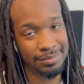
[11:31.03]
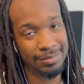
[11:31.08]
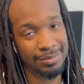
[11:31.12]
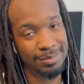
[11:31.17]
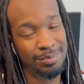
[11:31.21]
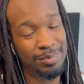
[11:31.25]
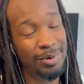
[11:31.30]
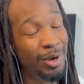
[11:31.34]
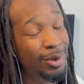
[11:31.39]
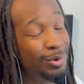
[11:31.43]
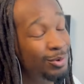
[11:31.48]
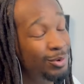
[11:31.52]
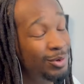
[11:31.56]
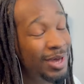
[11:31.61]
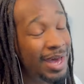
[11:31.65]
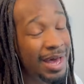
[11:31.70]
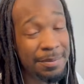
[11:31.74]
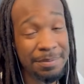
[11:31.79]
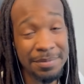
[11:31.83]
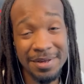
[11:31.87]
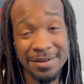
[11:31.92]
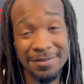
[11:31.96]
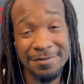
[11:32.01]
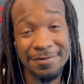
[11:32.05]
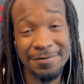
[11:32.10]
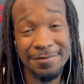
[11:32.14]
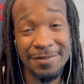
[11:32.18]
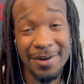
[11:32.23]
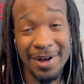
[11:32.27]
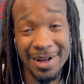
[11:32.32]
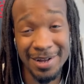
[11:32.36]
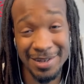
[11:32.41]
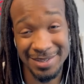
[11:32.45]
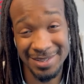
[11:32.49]
Bro, you got me
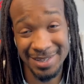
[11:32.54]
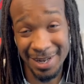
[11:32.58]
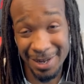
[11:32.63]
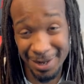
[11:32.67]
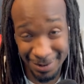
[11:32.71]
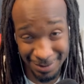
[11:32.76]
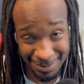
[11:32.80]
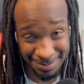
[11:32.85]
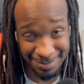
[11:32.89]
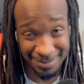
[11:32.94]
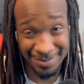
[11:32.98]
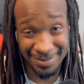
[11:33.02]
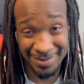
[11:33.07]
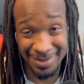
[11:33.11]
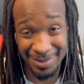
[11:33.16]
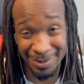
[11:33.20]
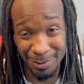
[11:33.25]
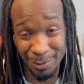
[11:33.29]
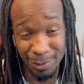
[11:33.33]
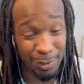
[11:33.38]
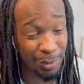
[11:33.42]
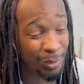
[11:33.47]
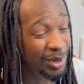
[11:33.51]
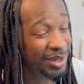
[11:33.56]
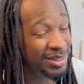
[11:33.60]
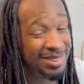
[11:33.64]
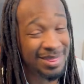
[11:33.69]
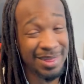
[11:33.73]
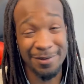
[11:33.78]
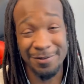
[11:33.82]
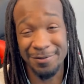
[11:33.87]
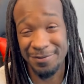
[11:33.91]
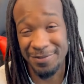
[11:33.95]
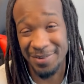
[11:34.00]
fucked up.
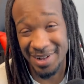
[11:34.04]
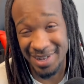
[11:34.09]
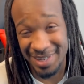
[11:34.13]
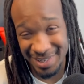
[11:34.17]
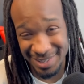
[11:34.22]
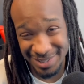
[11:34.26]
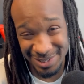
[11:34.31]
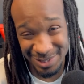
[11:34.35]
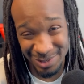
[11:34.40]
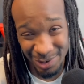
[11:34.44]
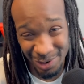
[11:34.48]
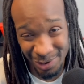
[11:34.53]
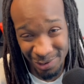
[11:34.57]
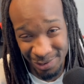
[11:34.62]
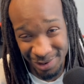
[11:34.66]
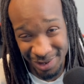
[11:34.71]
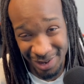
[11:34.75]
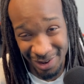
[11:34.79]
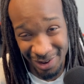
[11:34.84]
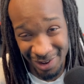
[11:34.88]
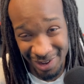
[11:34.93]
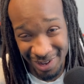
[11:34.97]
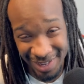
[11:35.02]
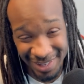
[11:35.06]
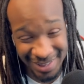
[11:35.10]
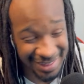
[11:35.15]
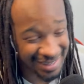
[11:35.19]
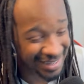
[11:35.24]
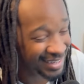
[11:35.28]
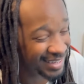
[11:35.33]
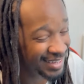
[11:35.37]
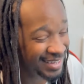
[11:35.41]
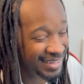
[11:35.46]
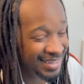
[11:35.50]
What the fuck is going on?
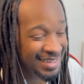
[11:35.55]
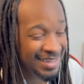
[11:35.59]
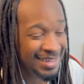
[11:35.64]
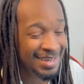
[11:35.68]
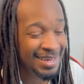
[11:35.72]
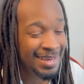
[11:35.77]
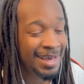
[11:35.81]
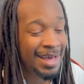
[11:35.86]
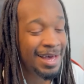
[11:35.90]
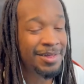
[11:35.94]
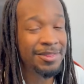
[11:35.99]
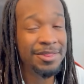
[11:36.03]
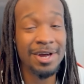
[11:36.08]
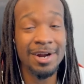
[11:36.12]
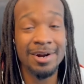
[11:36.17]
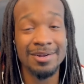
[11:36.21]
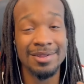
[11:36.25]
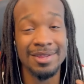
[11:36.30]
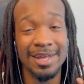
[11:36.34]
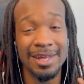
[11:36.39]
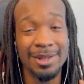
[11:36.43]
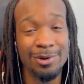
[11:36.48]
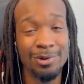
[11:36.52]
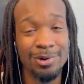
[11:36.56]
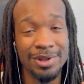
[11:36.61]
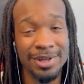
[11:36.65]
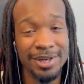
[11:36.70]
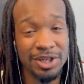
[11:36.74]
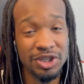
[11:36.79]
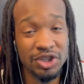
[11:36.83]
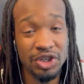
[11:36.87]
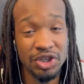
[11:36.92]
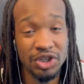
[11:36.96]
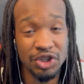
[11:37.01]
They're
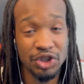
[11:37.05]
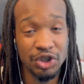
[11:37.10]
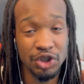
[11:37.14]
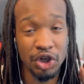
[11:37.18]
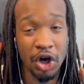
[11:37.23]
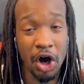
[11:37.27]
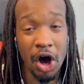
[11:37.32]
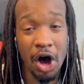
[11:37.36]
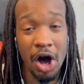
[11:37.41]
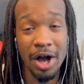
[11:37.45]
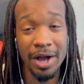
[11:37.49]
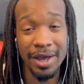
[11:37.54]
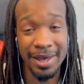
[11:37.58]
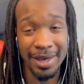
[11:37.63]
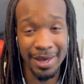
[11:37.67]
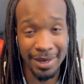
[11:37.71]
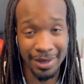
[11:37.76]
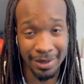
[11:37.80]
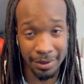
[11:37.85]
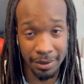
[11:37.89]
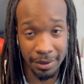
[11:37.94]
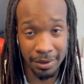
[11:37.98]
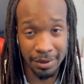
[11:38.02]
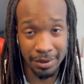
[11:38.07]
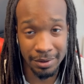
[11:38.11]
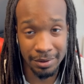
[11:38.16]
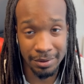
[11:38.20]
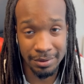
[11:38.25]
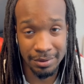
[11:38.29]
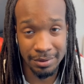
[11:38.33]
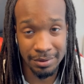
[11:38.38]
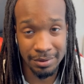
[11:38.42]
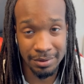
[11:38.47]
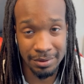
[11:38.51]
literally just talking
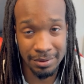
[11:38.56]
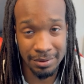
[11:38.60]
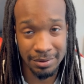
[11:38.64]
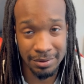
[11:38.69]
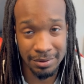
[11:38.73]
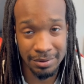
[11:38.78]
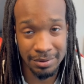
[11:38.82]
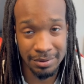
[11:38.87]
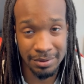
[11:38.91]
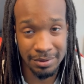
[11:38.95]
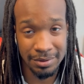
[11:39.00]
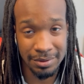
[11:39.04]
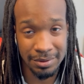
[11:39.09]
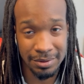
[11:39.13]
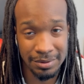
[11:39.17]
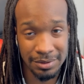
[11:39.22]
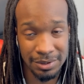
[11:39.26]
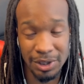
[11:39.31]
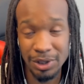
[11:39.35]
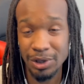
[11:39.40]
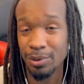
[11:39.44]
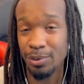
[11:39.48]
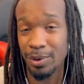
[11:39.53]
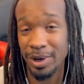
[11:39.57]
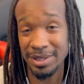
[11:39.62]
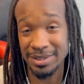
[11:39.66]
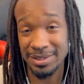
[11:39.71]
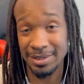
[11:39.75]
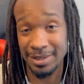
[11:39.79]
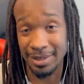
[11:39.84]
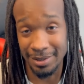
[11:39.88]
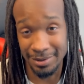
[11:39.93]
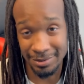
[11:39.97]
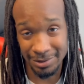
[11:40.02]
to the
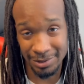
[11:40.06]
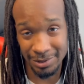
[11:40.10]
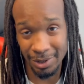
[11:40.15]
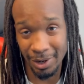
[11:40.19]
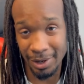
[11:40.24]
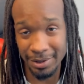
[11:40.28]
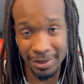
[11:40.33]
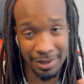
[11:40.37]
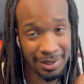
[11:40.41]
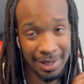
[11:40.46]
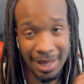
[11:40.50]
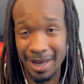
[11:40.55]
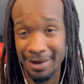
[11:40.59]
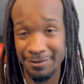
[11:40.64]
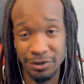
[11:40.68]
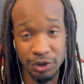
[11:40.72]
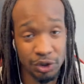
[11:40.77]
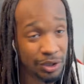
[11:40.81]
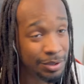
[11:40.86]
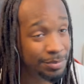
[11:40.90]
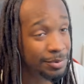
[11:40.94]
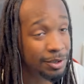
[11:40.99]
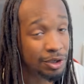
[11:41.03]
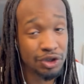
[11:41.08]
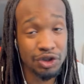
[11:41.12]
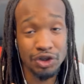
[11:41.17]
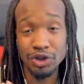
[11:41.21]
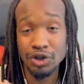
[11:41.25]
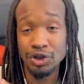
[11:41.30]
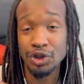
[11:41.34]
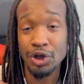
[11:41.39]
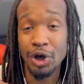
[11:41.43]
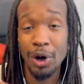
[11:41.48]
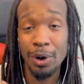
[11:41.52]
residents on the live stream. There's
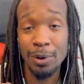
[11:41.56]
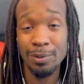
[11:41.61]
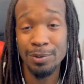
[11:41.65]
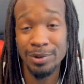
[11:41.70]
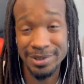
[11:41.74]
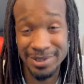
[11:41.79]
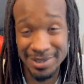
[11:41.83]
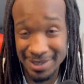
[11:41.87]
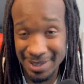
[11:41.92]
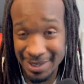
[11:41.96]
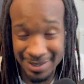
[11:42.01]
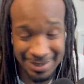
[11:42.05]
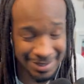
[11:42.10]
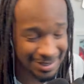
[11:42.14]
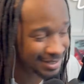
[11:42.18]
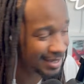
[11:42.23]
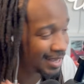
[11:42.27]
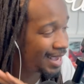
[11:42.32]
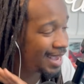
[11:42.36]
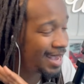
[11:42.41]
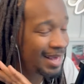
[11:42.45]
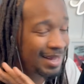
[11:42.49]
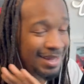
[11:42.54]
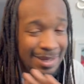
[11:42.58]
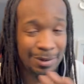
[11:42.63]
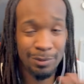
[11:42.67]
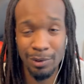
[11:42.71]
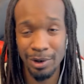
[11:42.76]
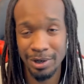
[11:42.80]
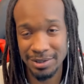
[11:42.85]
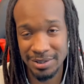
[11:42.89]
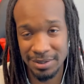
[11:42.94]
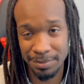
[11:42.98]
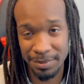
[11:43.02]
no receipts
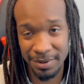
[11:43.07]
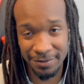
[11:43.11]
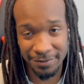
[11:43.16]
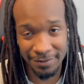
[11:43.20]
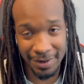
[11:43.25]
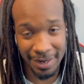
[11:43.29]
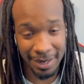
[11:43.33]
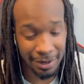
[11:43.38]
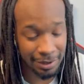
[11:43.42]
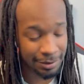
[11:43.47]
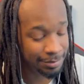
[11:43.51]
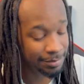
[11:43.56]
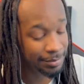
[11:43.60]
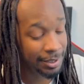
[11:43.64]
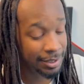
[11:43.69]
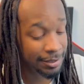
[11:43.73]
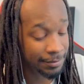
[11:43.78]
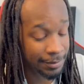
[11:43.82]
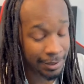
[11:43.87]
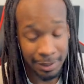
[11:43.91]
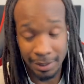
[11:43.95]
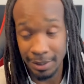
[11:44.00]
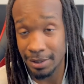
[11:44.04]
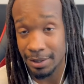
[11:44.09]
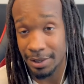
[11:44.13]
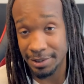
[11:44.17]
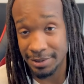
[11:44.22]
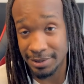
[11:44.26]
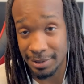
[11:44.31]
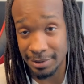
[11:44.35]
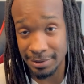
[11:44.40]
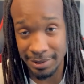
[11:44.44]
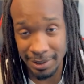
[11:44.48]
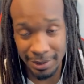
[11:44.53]
anywhere to be found. But
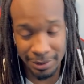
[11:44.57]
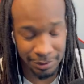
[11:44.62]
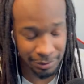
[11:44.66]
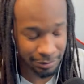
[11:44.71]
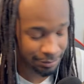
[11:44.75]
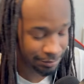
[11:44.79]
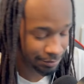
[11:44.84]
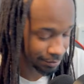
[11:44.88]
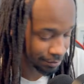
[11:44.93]
let's continue.